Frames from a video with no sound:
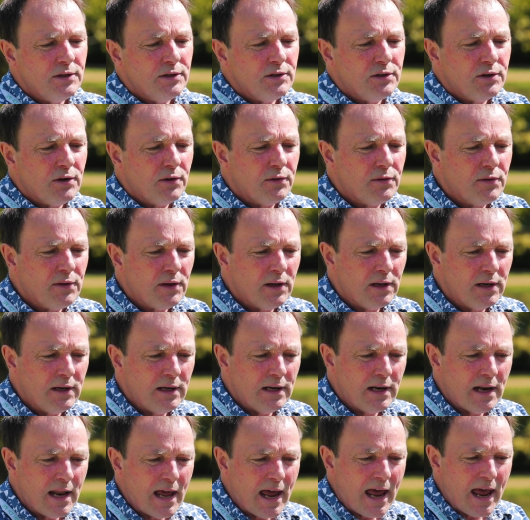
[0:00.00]
That's why they
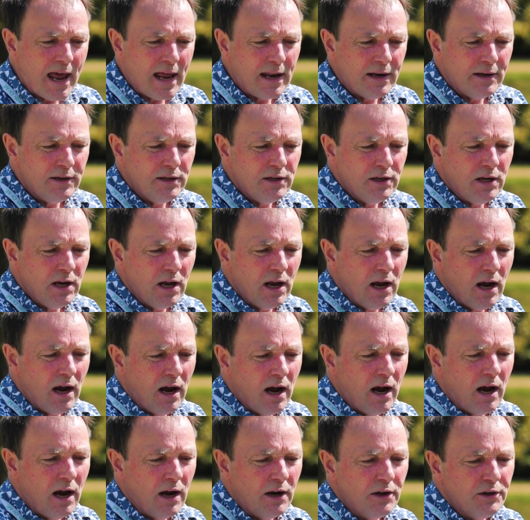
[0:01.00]
dangle. And
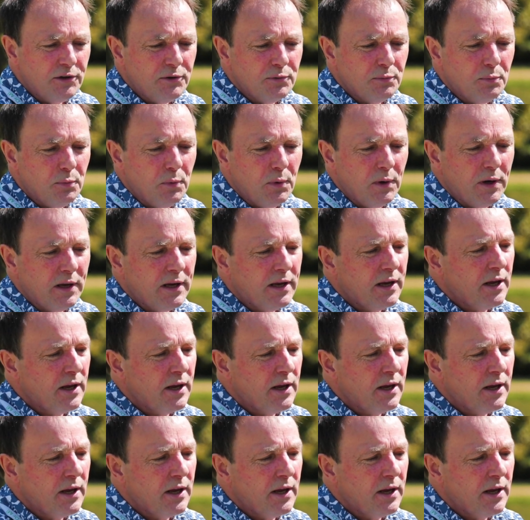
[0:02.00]
they don't need any